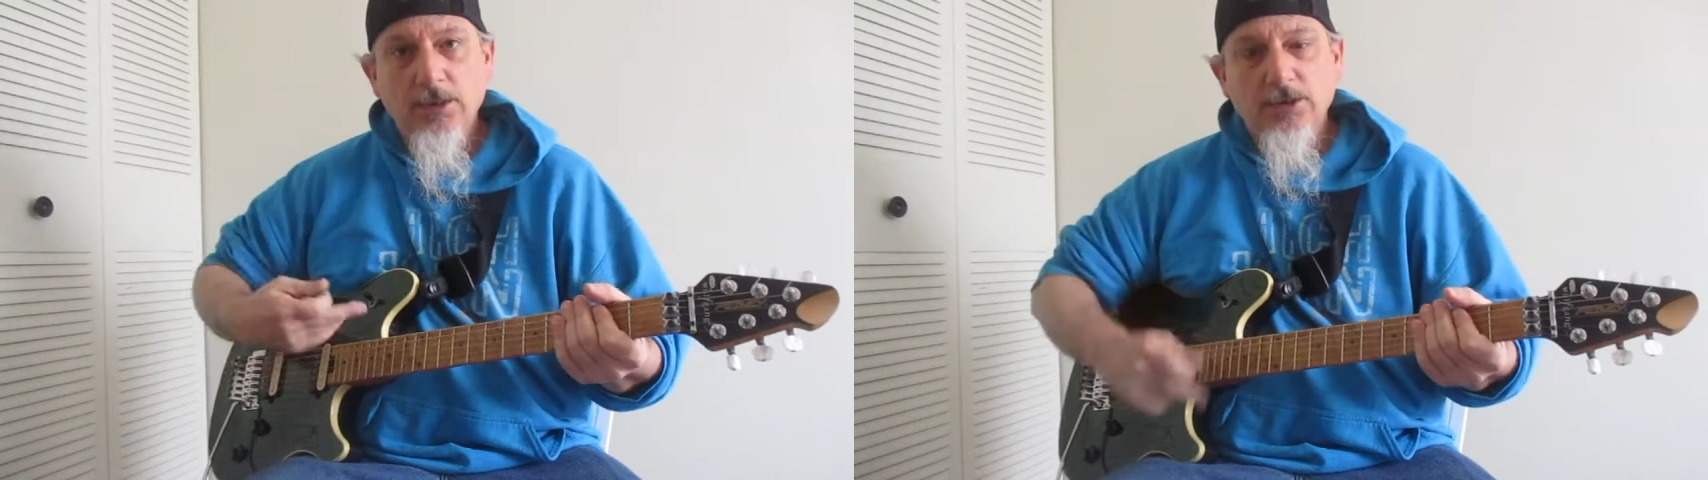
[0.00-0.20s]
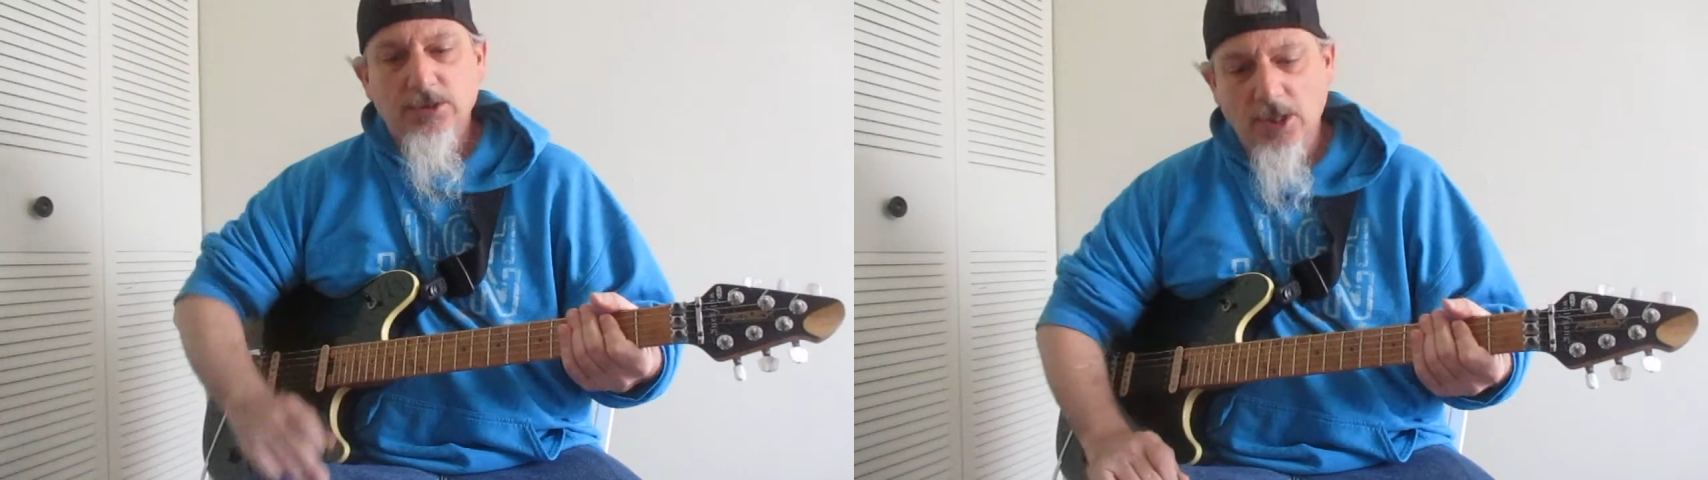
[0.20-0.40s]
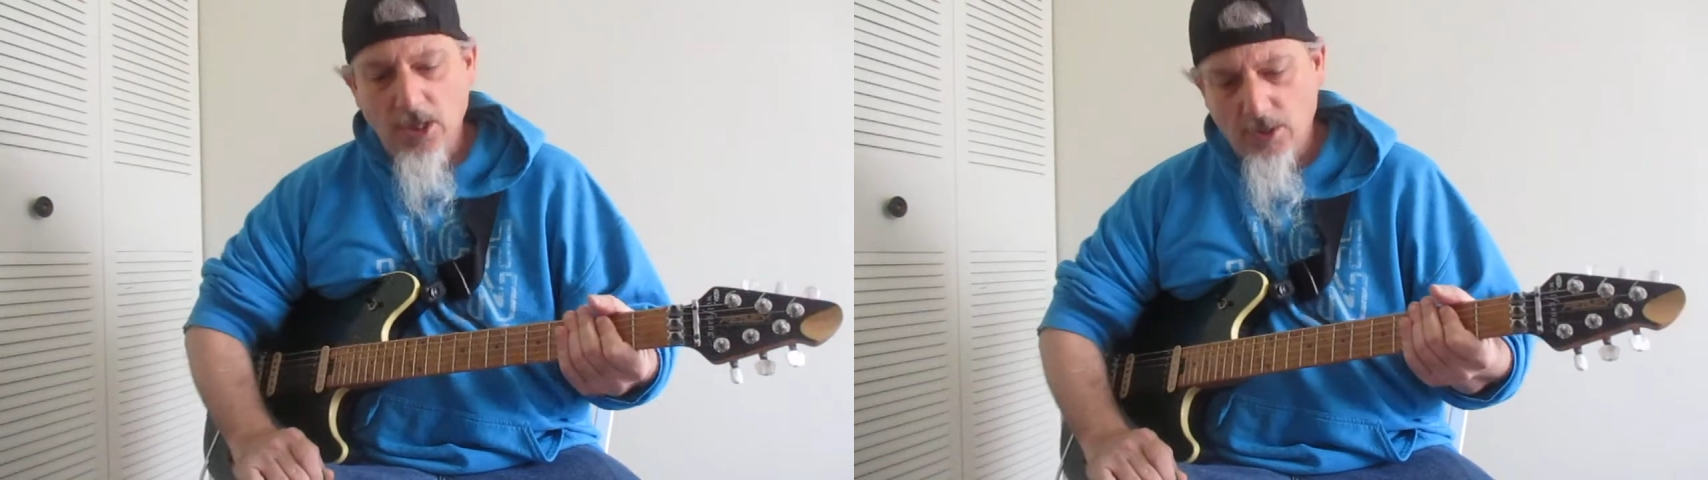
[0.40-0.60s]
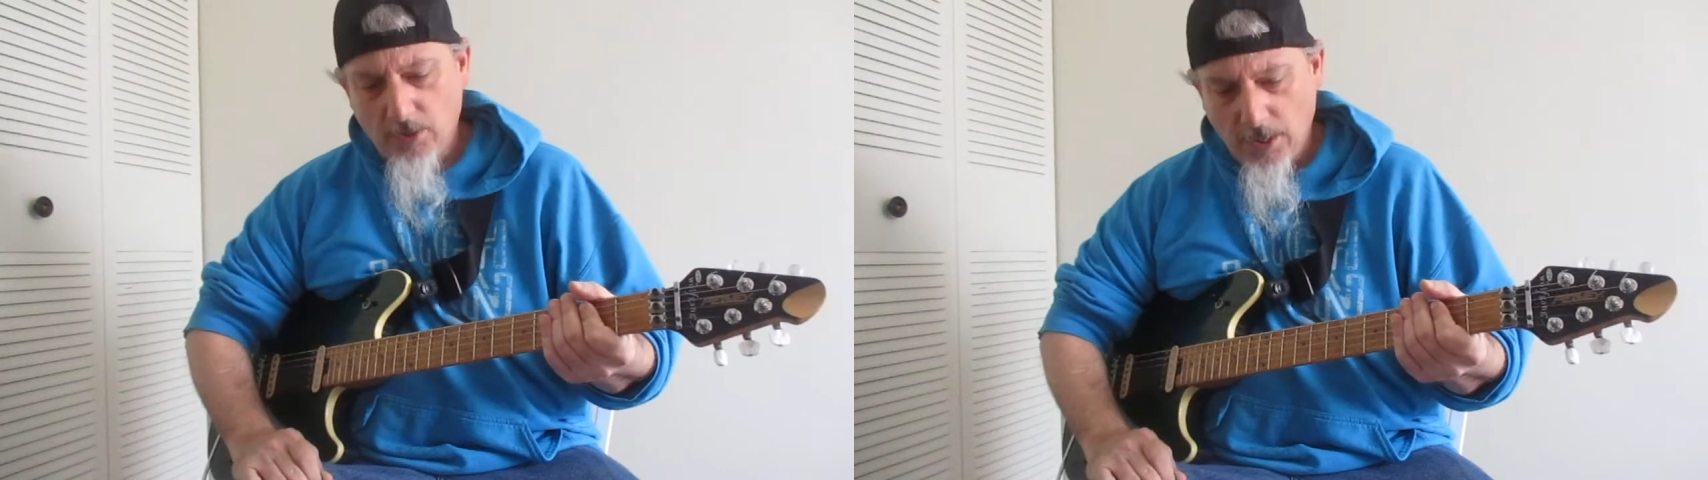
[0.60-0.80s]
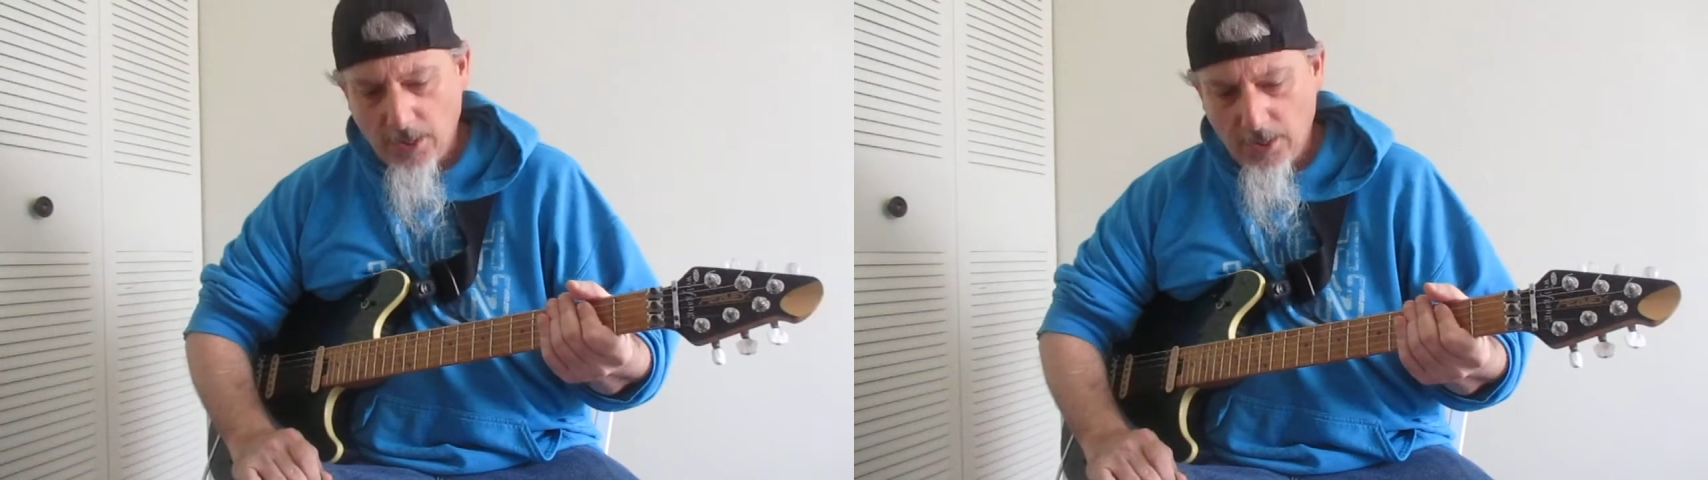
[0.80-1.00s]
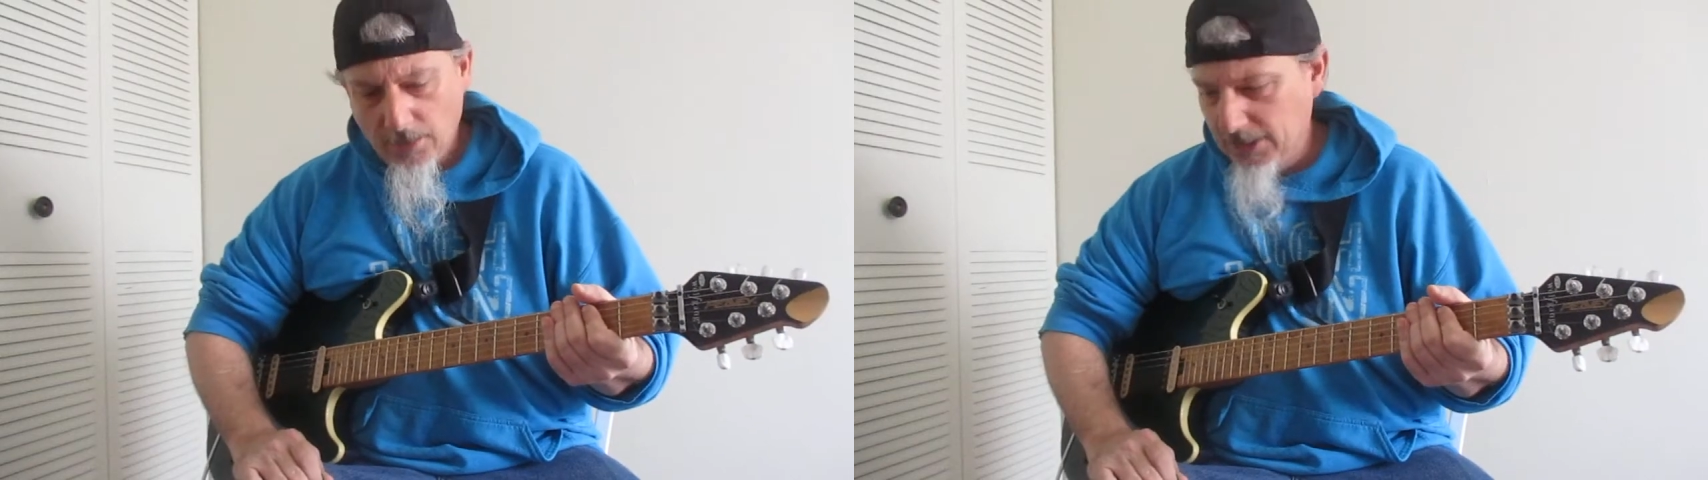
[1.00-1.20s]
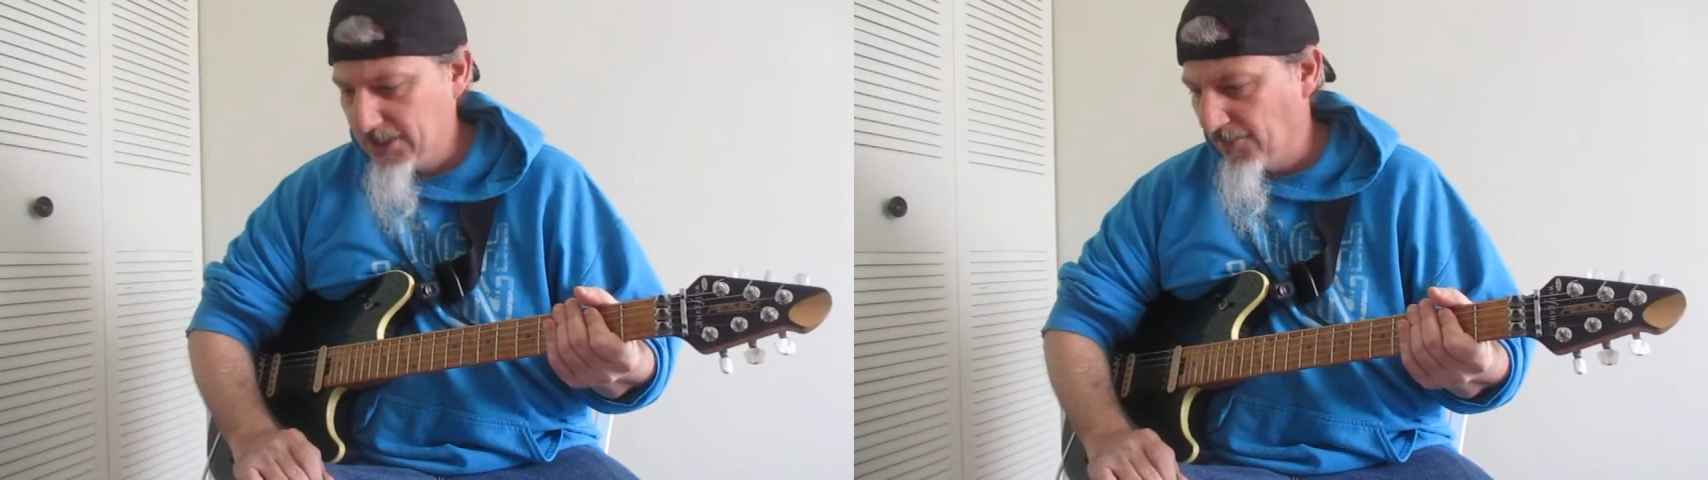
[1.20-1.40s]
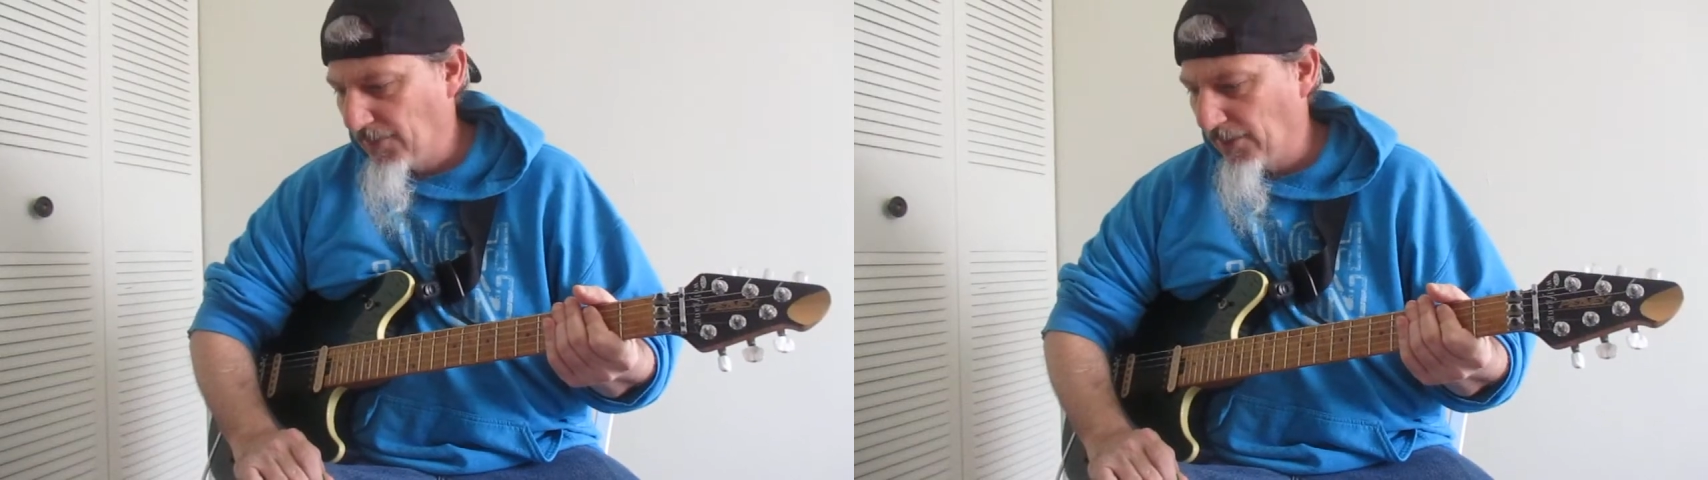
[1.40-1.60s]
So let's
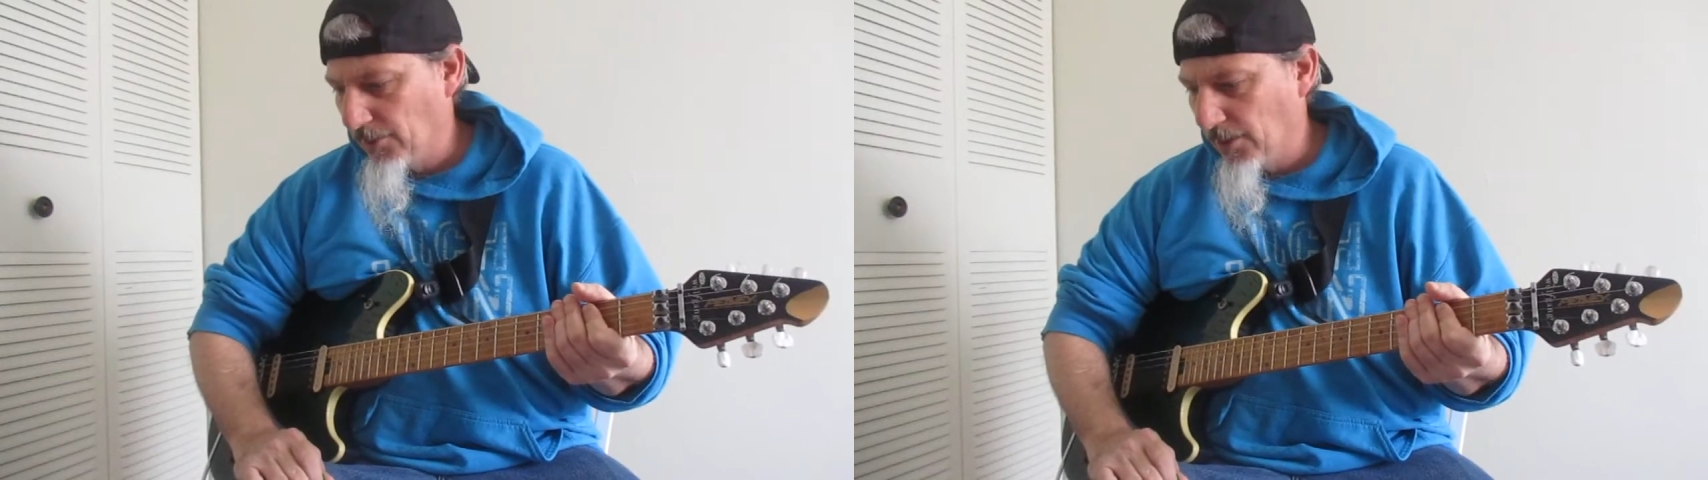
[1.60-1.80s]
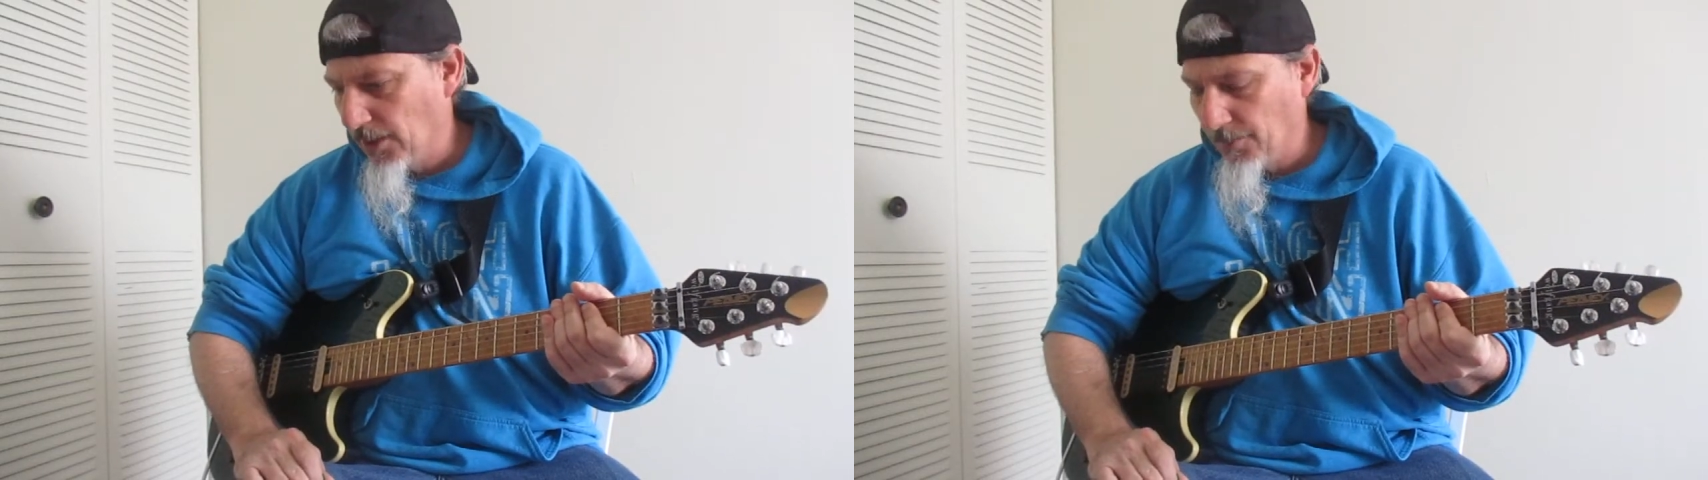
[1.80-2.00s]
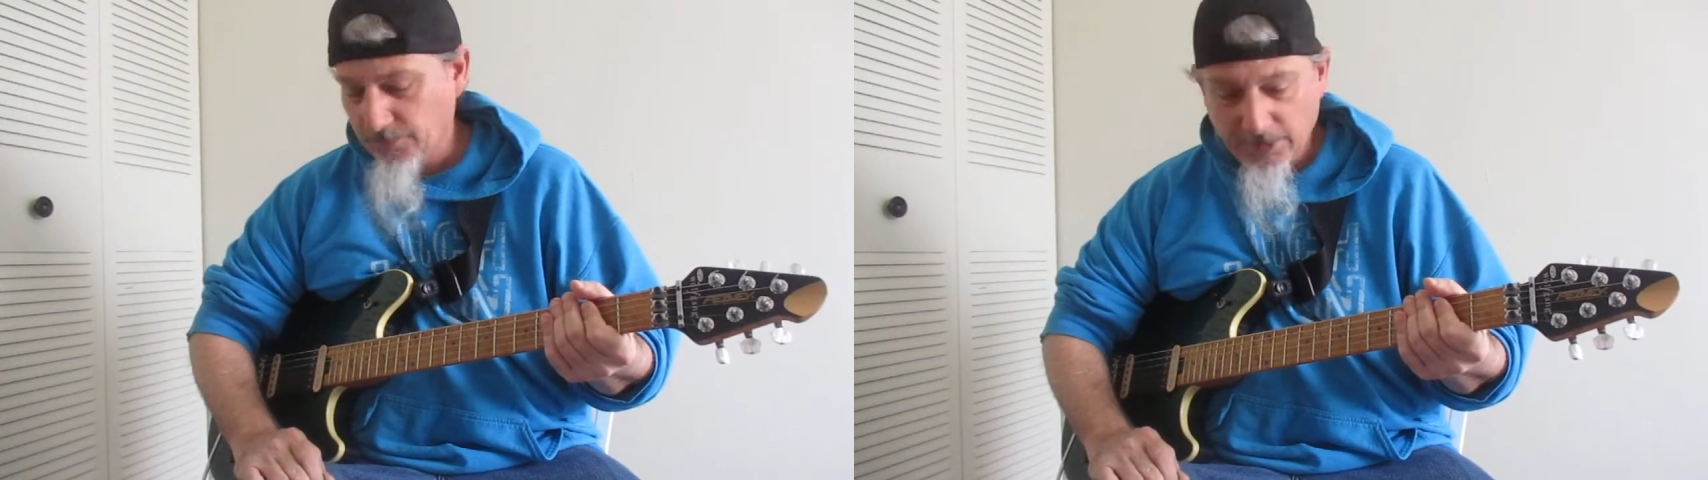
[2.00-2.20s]
see if I can hurry up and